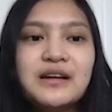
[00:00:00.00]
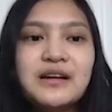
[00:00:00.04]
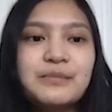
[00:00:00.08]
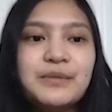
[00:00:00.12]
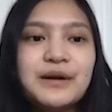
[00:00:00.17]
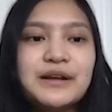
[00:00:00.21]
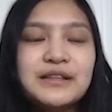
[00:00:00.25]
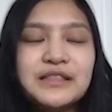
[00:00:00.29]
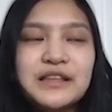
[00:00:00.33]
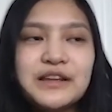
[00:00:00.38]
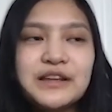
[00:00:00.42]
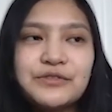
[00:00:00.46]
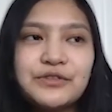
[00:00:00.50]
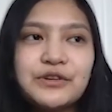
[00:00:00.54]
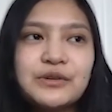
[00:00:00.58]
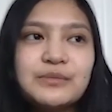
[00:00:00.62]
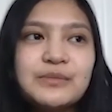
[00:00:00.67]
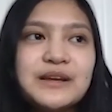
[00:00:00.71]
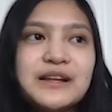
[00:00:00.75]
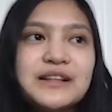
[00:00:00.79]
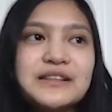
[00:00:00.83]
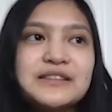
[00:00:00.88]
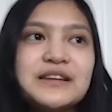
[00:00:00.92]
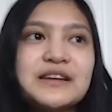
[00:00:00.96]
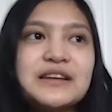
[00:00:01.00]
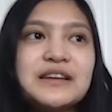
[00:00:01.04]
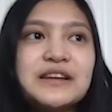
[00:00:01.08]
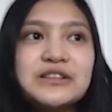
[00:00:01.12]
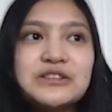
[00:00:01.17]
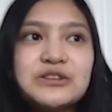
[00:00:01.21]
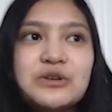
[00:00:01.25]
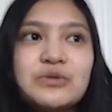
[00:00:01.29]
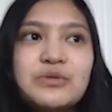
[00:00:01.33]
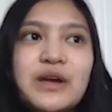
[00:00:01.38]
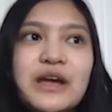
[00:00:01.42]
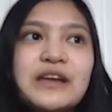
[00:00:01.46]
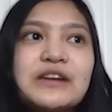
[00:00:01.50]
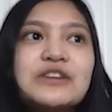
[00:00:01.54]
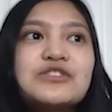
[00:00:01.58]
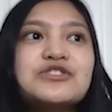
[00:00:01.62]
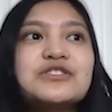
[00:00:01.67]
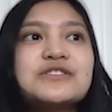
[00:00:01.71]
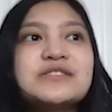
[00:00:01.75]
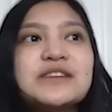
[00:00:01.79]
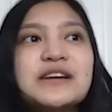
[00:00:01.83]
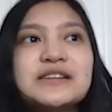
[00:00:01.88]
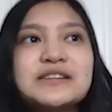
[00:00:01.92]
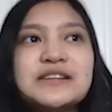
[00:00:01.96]
But I think for me, it's like it's okay to
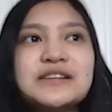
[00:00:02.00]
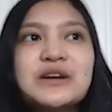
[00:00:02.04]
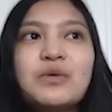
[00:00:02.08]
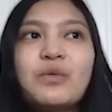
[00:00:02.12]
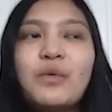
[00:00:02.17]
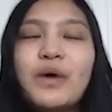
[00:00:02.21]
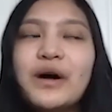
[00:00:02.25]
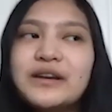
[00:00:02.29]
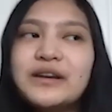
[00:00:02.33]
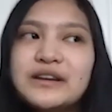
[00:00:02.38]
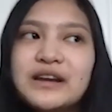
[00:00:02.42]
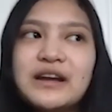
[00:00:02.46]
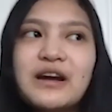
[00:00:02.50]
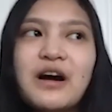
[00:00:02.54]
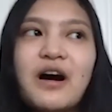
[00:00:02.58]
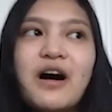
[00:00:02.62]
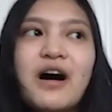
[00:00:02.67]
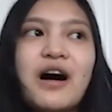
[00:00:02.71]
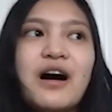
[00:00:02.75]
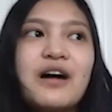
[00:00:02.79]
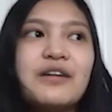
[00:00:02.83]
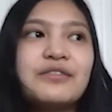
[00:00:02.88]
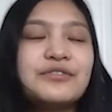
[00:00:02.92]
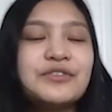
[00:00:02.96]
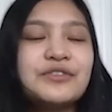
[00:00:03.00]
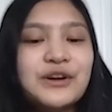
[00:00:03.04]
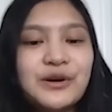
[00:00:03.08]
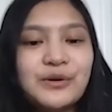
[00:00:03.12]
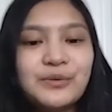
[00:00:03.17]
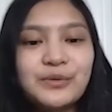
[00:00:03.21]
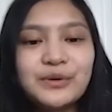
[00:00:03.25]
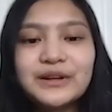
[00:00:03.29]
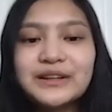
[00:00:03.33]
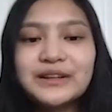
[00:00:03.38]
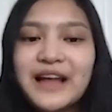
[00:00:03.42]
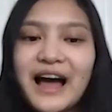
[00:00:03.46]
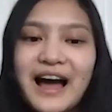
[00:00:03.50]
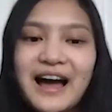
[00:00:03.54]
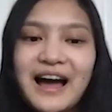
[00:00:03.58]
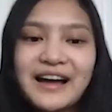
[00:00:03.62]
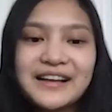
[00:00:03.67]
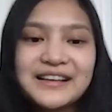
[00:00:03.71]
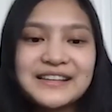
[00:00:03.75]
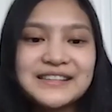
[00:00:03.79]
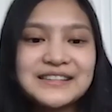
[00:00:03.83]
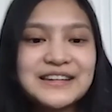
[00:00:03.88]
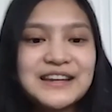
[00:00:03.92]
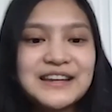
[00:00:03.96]
just like take one day off,
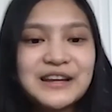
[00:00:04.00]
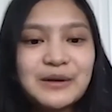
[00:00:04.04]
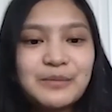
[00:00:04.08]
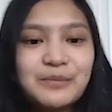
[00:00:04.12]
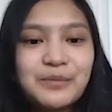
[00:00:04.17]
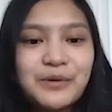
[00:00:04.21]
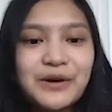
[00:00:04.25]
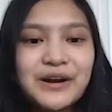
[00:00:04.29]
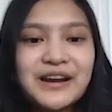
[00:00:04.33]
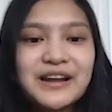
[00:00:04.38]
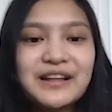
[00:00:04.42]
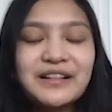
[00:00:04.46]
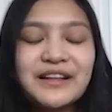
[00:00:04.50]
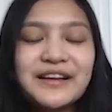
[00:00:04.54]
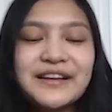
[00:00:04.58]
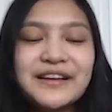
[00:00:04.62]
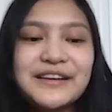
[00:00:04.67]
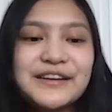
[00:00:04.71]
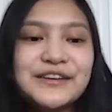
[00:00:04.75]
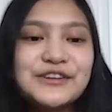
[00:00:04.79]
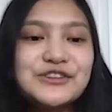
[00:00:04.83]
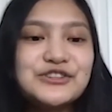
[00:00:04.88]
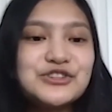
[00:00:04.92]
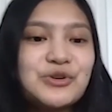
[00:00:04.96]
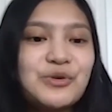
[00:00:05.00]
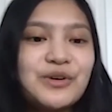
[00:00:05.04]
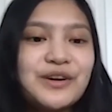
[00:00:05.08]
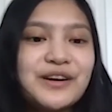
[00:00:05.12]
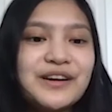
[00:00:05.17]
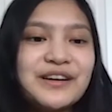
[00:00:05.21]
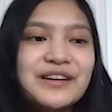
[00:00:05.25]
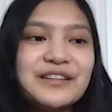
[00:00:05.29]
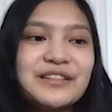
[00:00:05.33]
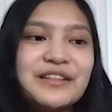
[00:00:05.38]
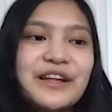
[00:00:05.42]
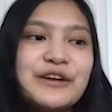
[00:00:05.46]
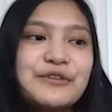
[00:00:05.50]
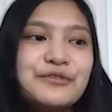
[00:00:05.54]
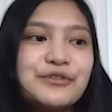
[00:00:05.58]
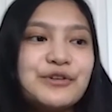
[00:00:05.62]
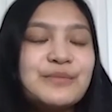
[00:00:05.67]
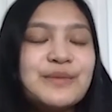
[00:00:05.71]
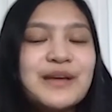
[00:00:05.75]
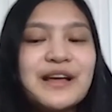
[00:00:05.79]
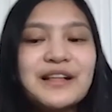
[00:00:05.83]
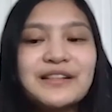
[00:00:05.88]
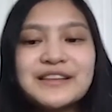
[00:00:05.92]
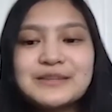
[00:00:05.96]
relax, take a break, like enjoy, like for
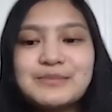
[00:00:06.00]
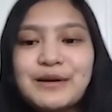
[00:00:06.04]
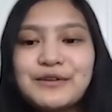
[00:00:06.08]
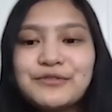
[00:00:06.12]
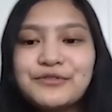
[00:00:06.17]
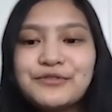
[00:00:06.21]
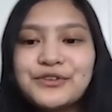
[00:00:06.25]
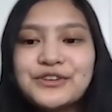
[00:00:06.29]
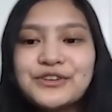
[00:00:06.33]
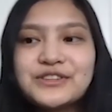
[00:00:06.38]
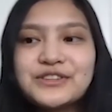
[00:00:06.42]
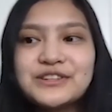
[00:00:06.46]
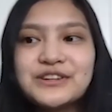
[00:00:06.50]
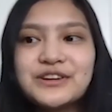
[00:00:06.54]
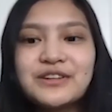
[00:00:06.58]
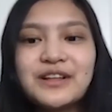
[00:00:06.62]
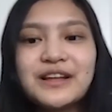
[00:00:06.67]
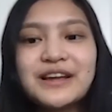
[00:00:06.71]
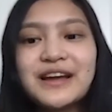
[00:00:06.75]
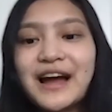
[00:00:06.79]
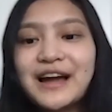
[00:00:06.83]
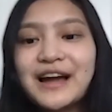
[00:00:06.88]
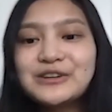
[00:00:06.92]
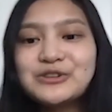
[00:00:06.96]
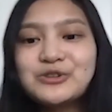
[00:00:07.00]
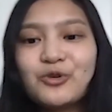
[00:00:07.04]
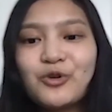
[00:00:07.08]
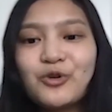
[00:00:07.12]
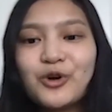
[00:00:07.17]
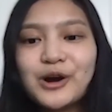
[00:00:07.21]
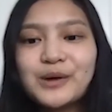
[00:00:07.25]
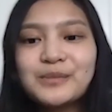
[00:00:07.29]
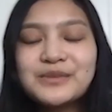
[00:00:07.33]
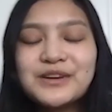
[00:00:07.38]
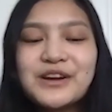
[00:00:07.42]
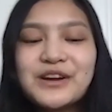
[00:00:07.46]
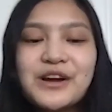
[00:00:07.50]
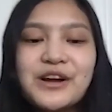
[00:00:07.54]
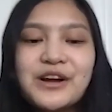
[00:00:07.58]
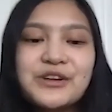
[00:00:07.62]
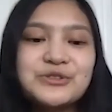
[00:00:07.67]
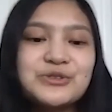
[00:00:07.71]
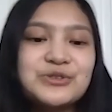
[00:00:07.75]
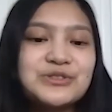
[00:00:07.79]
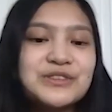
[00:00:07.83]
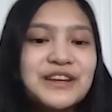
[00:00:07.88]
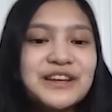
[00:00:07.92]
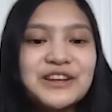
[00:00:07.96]
me, at least my first year, like I dormed.
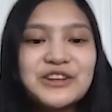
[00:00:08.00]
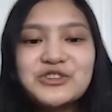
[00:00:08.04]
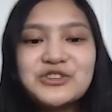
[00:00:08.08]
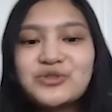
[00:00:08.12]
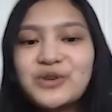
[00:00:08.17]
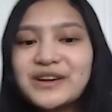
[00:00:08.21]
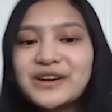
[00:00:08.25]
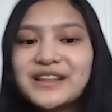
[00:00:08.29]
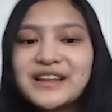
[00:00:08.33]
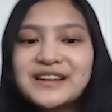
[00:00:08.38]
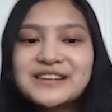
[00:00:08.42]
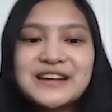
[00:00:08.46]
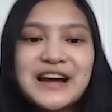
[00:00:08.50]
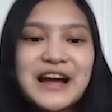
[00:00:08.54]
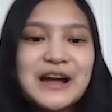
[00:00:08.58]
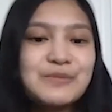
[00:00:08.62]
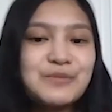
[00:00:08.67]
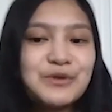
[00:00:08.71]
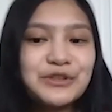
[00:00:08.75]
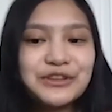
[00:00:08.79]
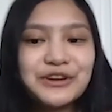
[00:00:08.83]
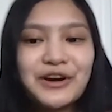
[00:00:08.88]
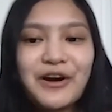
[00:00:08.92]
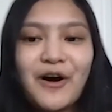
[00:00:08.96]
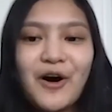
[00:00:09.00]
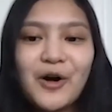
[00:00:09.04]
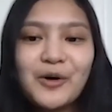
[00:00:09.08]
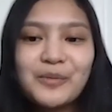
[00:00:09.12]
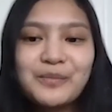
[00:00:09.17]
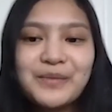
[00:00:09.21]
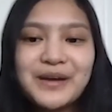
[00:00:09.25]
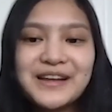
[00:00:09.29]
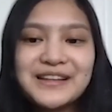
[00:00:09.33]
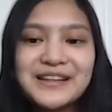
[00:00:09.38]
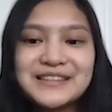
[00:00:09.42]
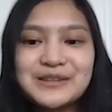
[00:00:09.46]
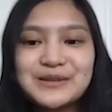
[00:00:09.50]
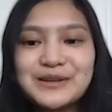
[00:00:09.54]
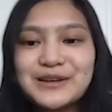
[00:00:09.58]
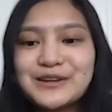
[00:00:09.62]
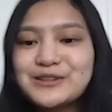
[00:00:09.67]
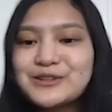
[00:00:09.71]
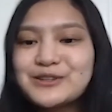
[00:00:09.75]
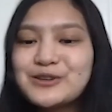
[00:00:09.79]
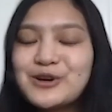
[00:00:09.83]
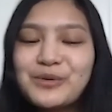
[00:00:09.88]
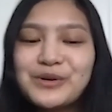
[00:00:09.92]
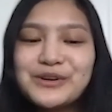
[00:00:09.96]
So it's like enjoy that time with your hallmates,
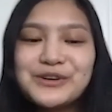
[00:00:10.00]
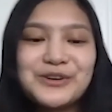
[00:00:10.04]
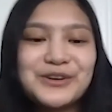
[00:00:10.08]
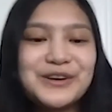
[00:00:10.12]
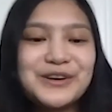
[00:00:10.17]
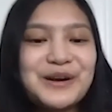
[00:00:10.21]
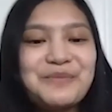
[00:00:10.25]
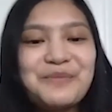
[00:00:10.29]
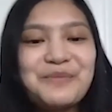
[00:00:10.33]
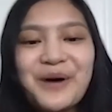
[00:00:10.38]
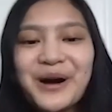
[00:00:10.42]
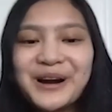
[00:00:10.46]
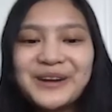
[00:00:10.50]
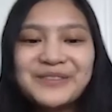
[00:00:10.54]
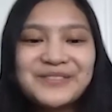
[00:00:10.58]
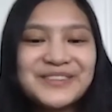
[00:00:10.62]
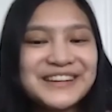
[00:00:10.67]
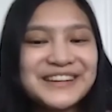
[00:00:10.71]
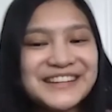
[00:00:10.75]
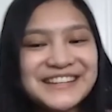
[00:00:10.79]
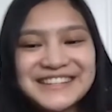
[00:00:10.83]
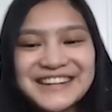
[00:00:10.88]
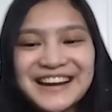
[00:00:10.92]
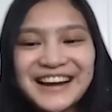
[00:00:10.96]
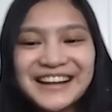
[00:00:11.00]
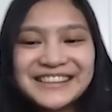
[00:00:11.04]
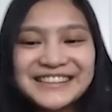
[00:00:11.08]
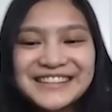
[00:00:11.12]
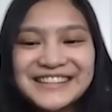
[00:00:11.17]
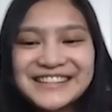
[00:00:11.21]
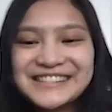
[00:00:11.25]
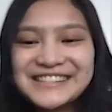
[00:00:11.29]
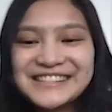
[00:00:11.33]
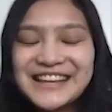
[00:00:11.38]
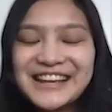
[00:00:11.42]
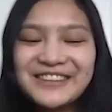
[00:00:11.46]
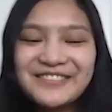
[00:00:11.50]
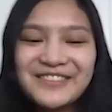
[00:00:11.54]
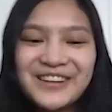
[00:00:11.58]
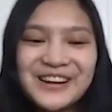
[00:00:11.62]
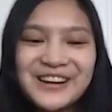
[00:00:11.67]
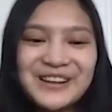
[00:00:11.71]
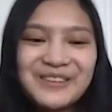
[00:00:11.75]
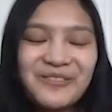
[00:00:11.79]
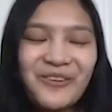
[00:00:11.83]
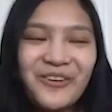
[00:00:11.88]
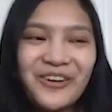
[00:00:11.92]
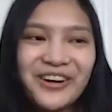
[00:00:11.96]
because you know, when you're in an apartment, it's not the same
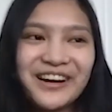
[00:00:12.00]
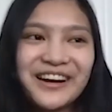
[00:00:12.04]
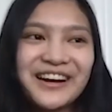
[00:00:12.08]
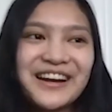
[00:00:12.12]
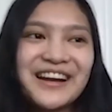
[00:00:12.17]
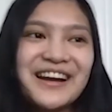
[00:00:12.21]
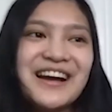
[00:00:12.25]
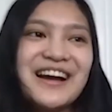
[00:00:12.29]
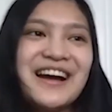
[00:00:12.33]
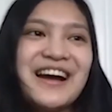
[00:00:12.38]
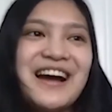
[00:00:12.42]
anymore.